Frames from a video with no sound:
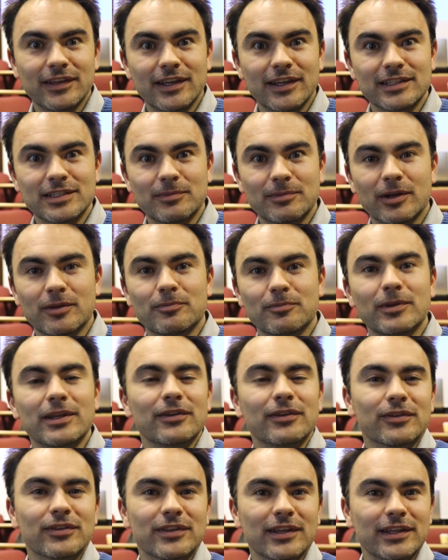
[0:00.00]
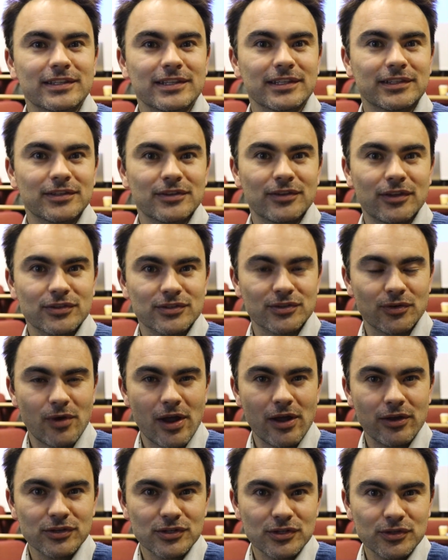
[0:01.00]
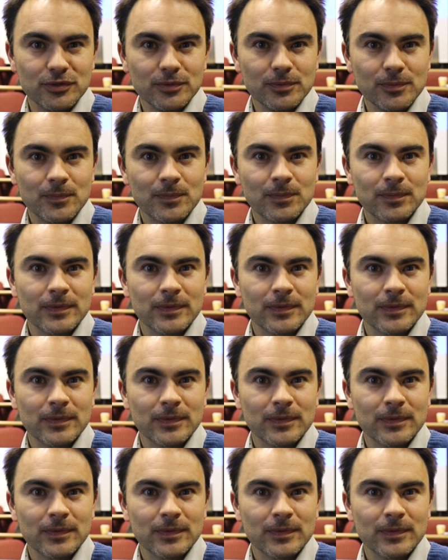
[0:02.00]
It's about being authentic to those around you